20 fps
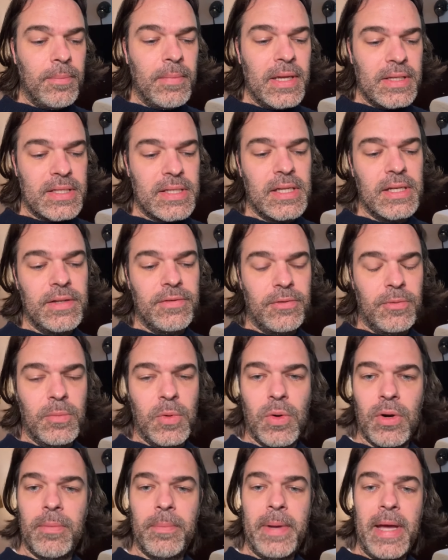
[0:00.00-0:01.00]
makes it even
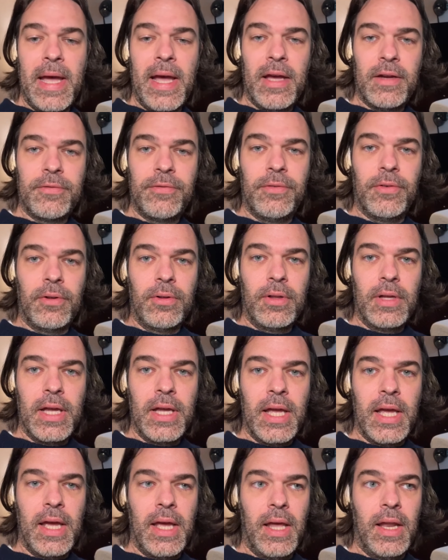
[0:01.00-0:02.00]
more impactful
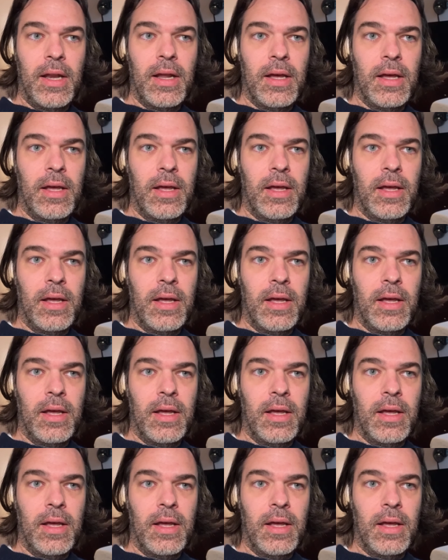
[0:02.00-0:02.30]
and